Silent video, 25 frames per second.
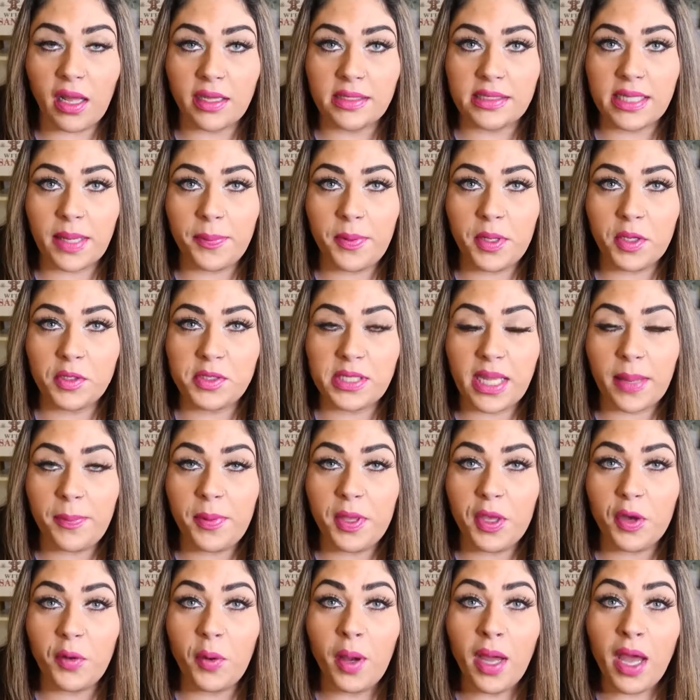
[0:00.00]
on
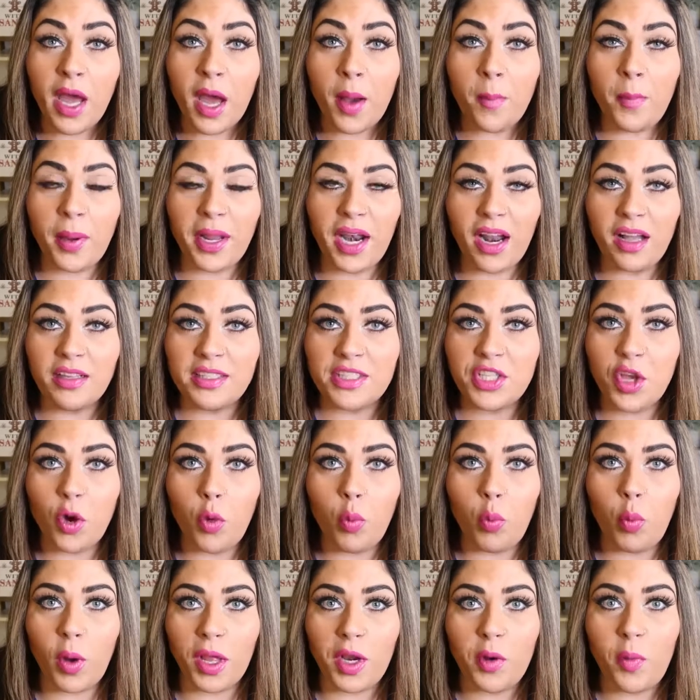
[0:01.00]
WW, but
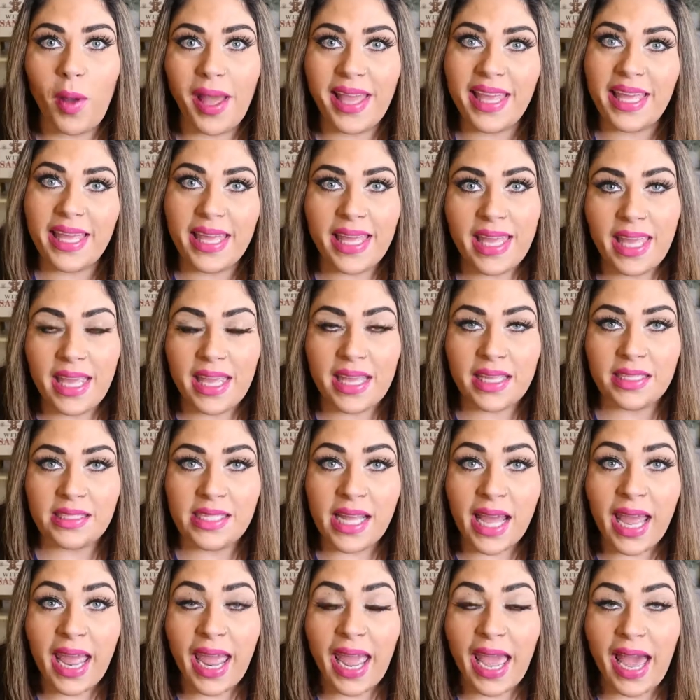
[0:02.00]
also what do I eat?